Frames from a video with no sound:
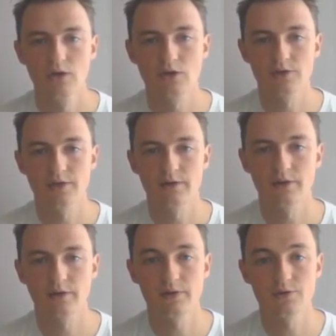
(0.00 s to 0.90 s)

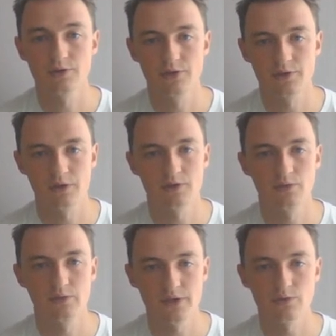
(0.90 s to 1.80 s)
Considering the
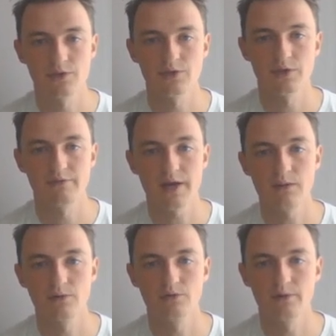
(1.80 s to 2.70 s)
resources
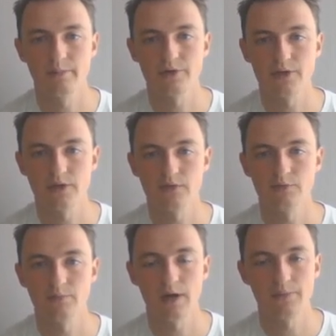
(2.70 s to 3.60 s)
available to the
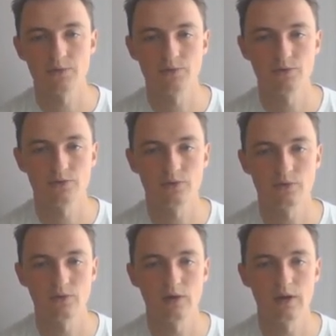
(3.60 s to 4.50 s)
projects, perhaps it was also
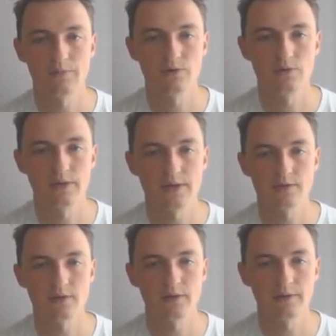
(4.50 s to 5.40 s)
absolutely
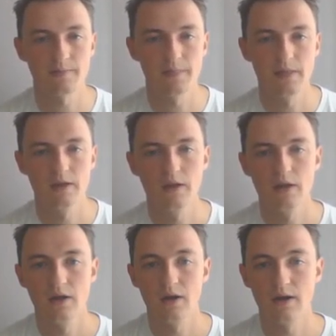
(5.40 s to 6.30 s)
necessary.
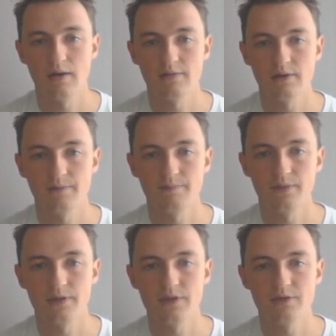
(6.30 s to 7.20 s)
However,
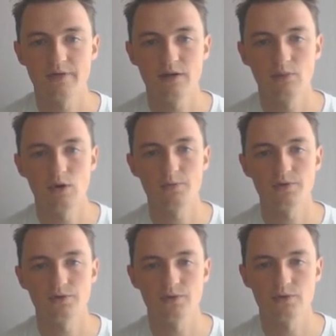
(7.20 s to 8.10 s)
these available
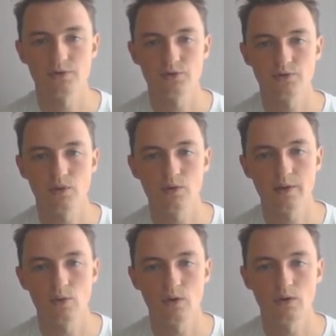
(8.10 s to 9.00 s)
options also
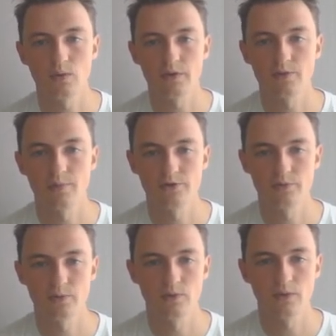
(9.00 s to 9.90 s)
strongly color what is
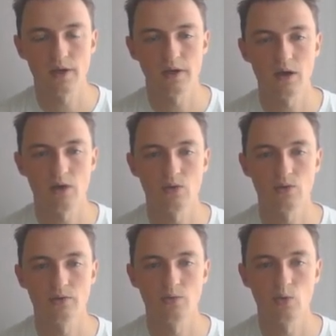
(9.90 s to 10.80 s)
possible and how
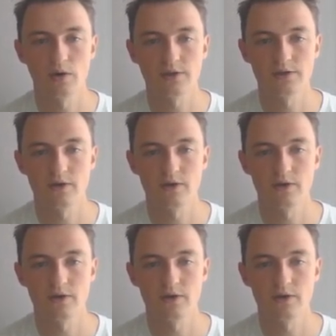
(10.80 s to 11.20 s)
the work is